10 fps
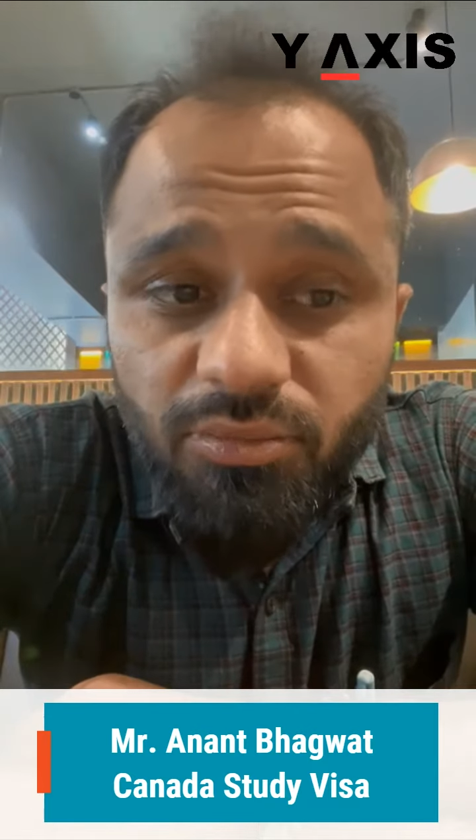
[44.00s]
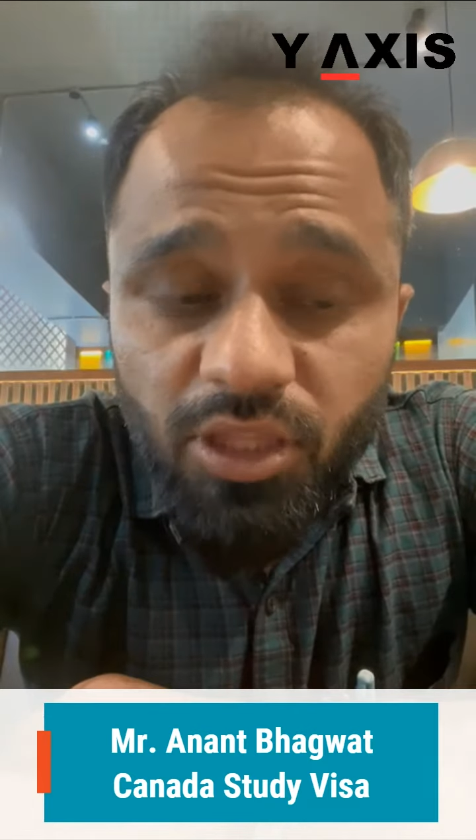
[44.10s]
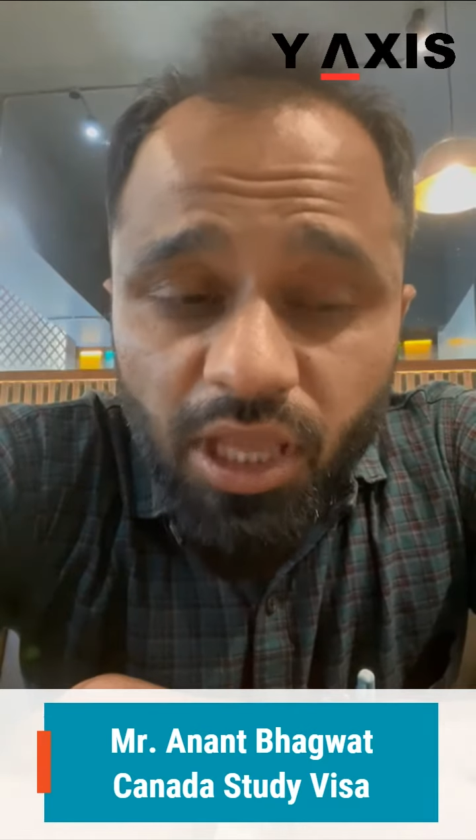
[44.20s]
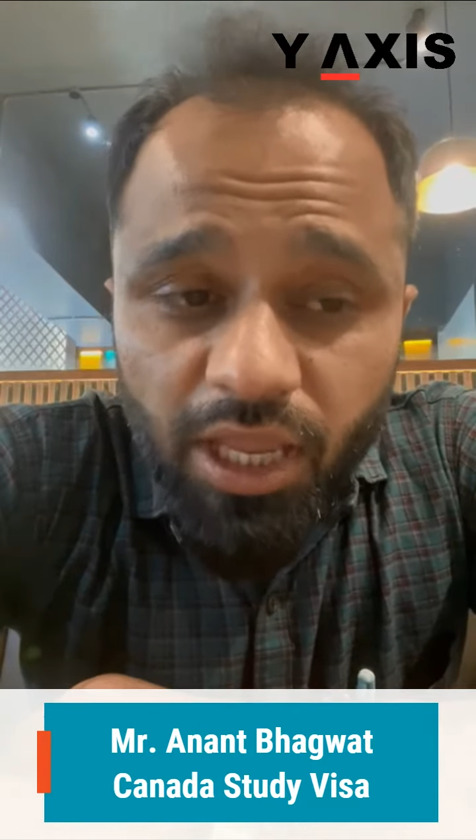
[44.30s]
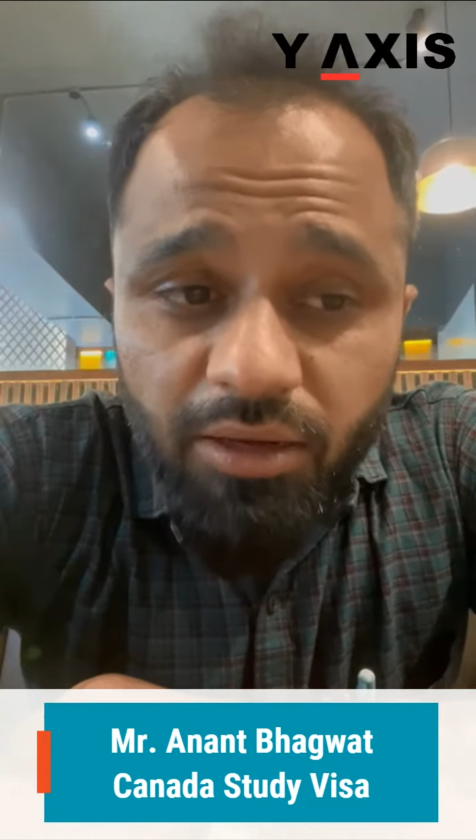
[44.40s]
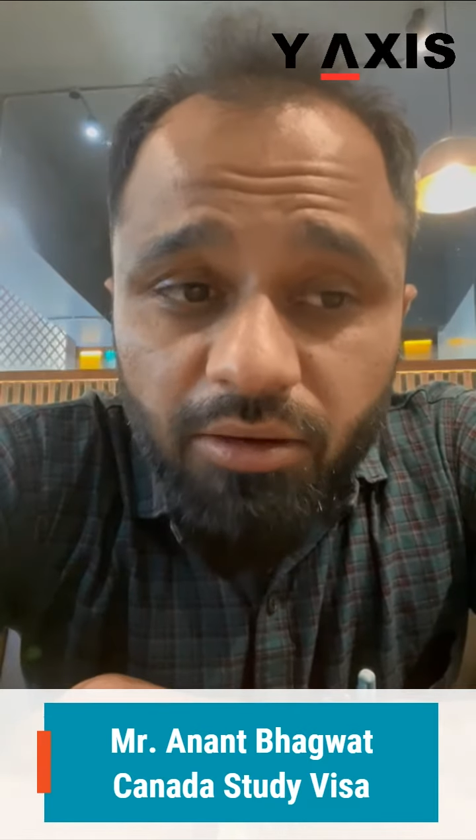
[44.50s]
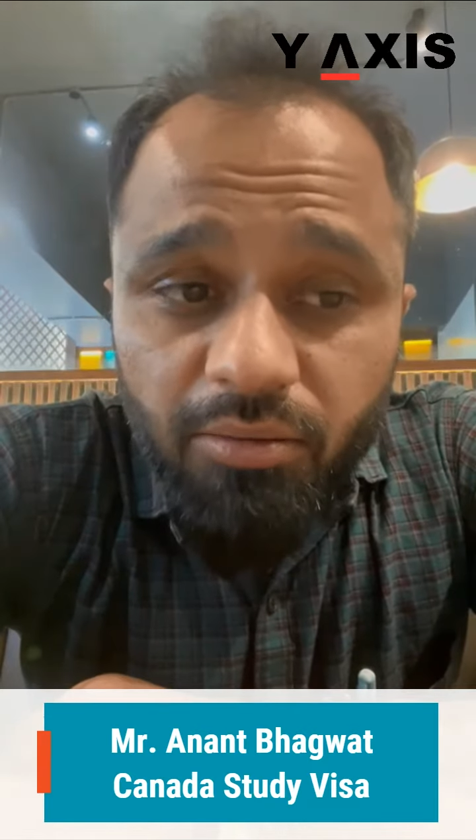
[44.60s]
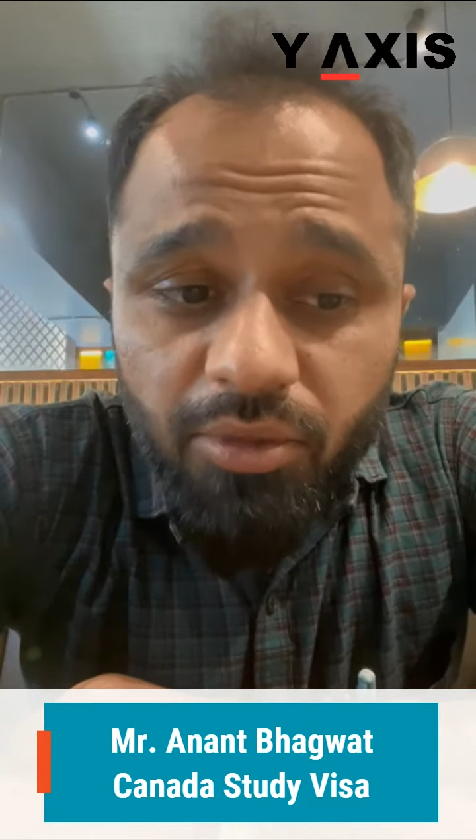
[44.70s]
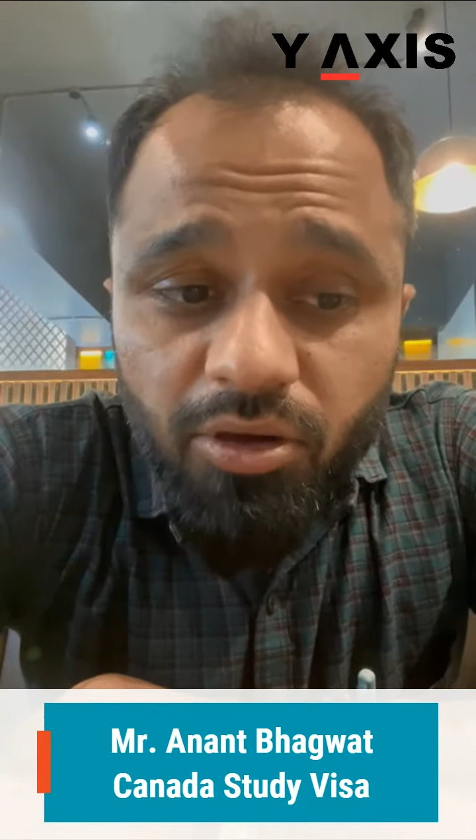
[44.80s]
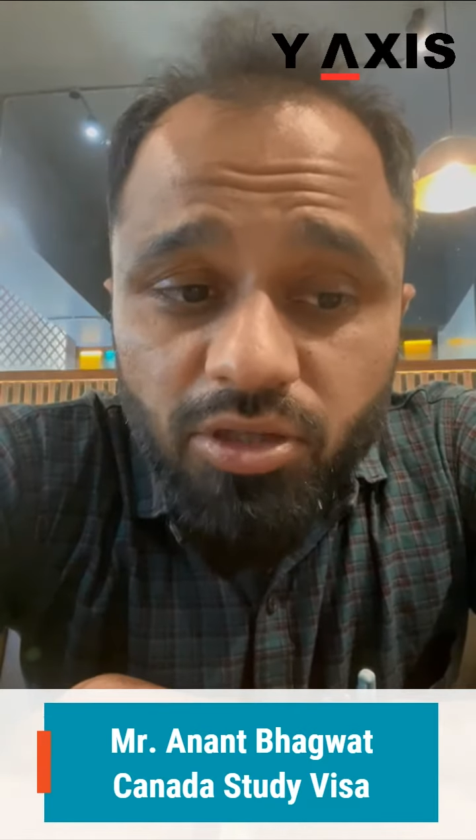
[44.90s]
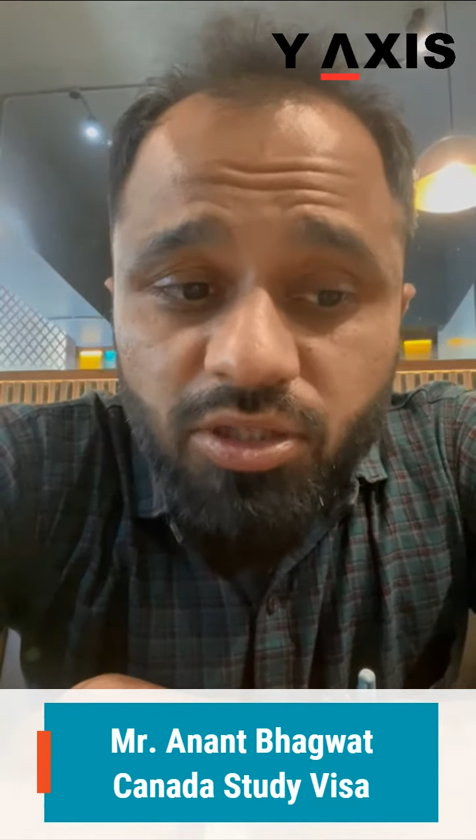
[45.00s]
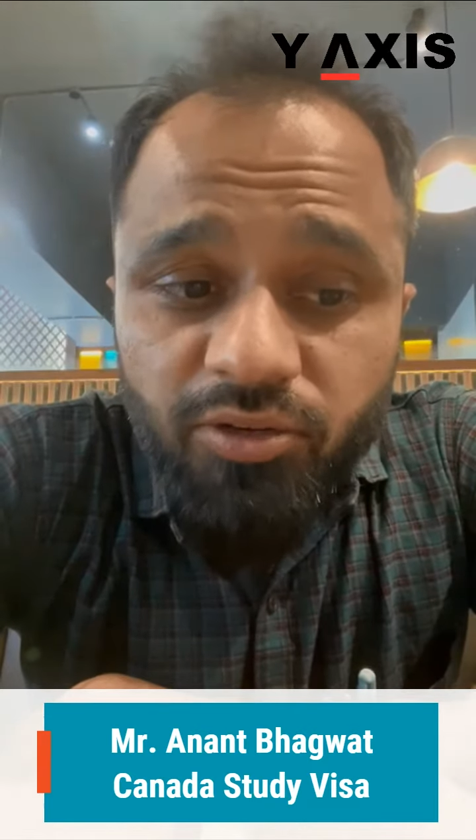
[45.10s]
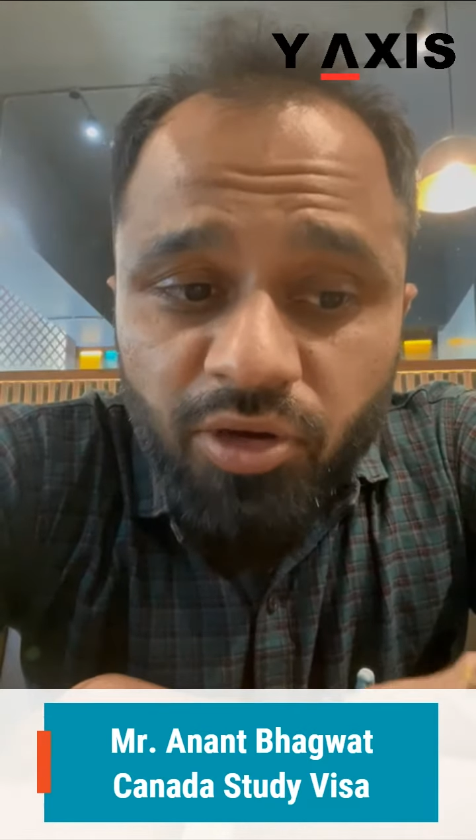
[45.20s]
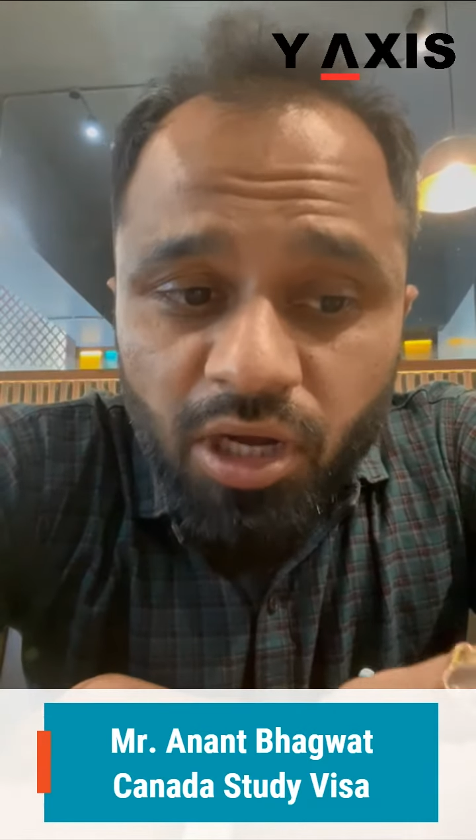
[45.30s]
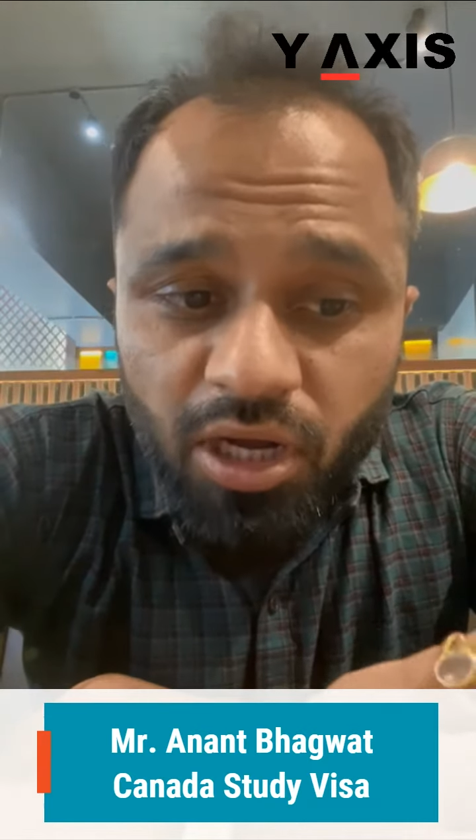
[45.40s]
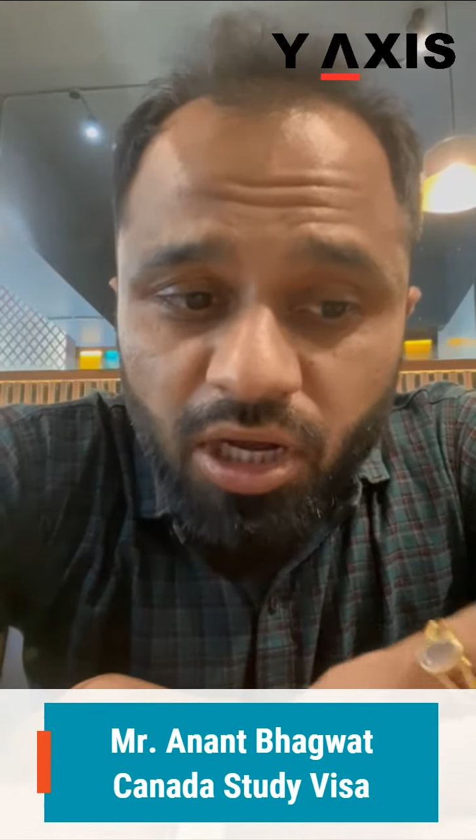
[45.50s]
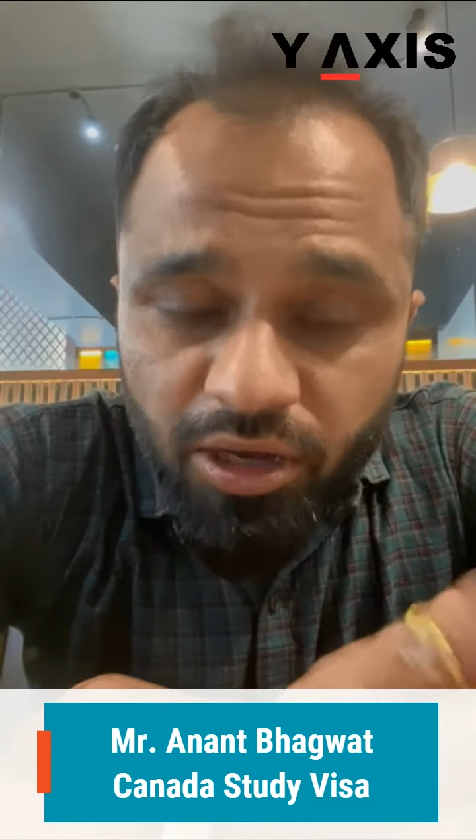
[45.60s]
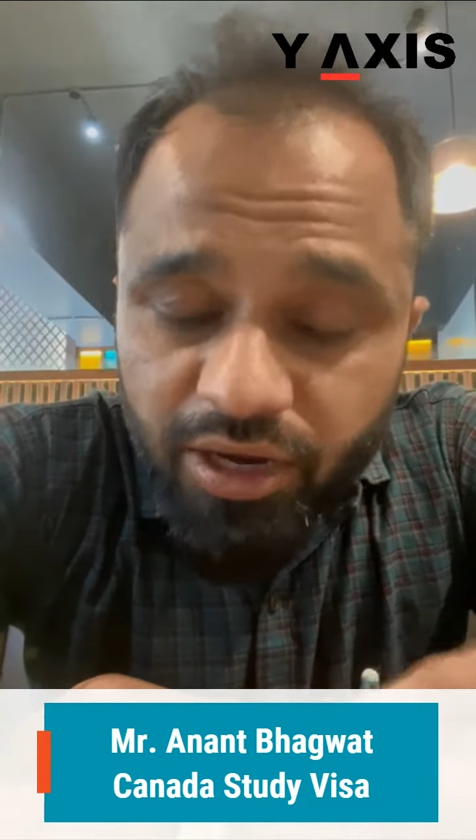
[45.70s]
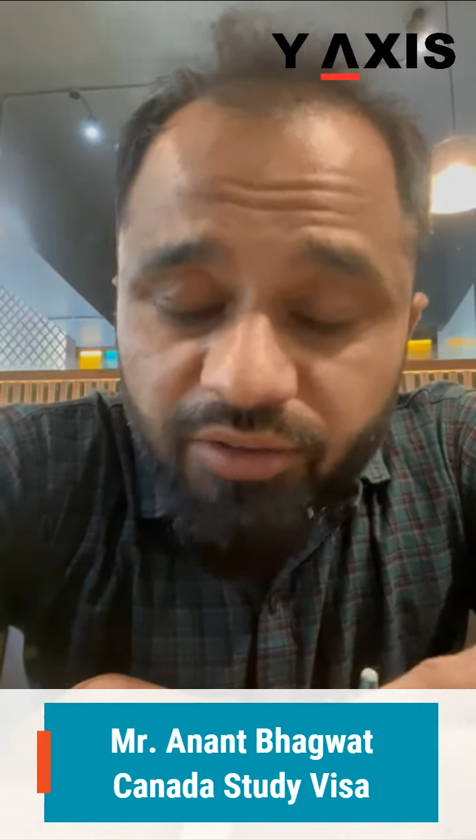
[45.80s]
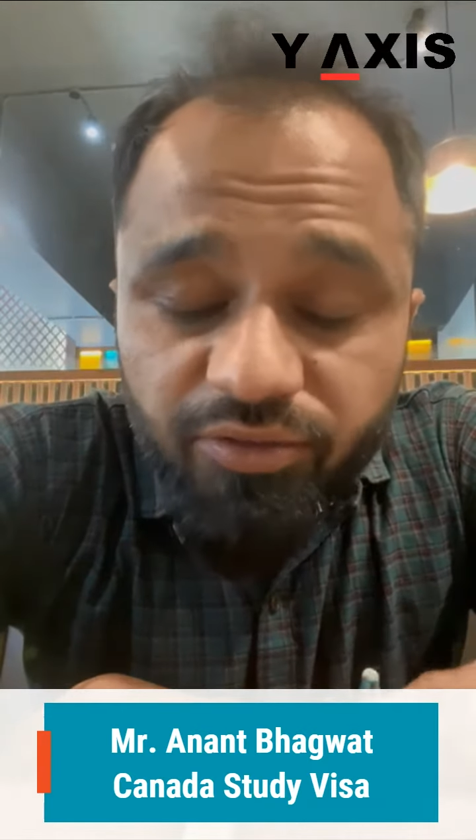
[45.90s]
And because of
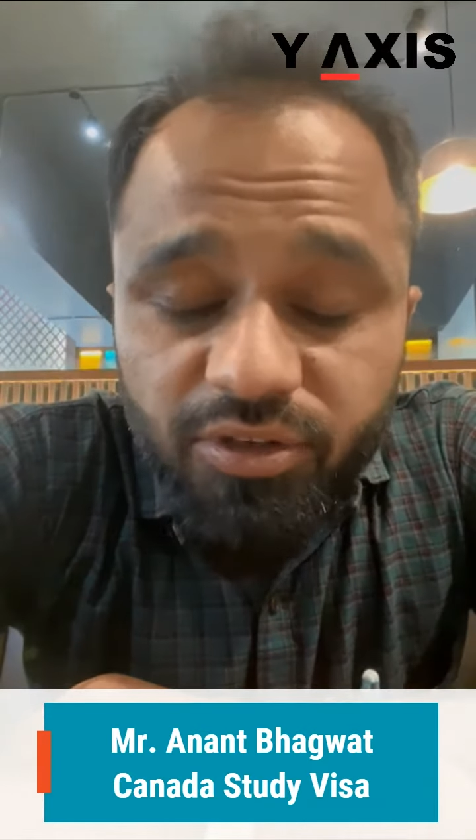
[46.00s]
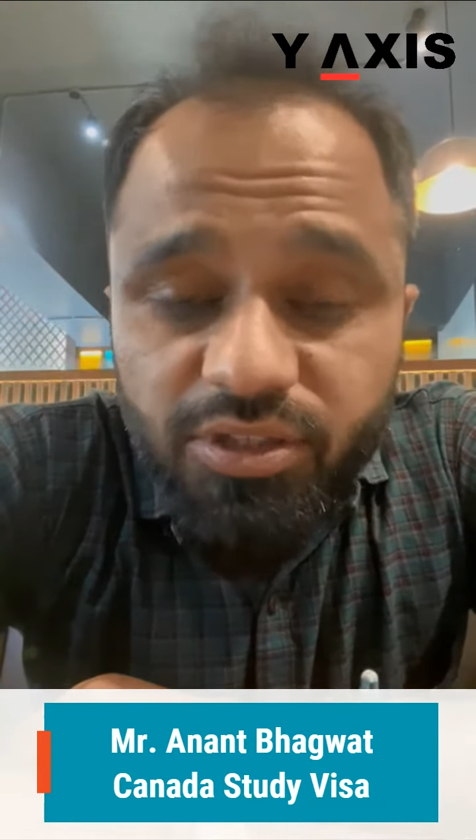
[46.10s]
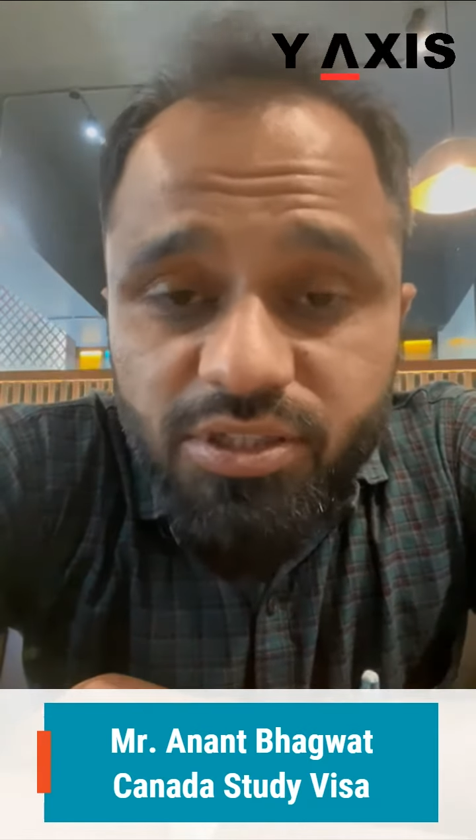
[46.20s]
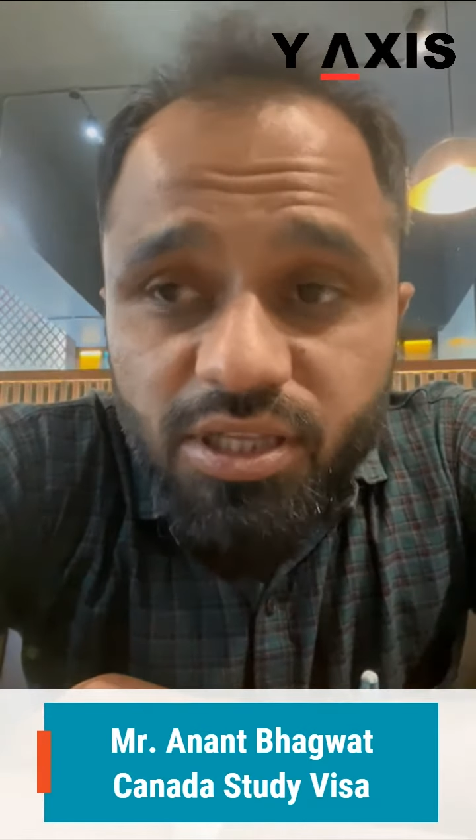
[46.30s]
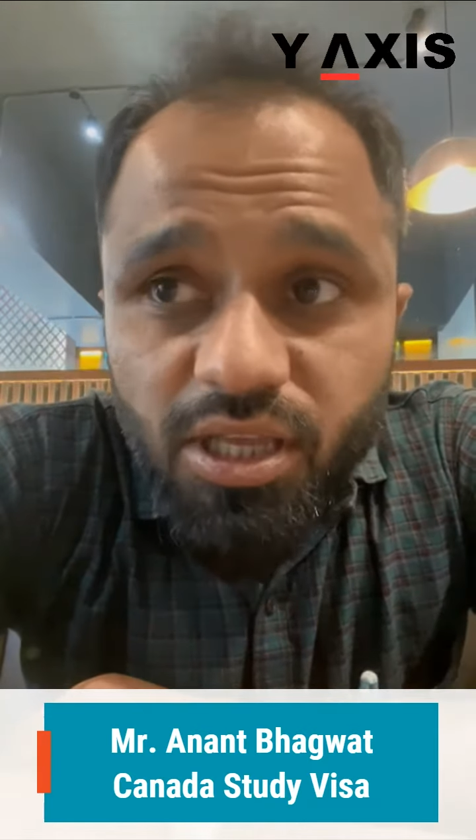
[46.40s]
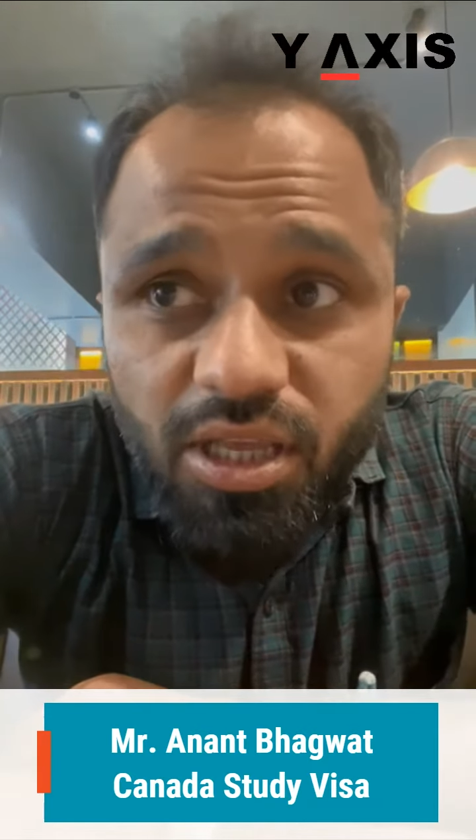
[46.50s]
her efforts,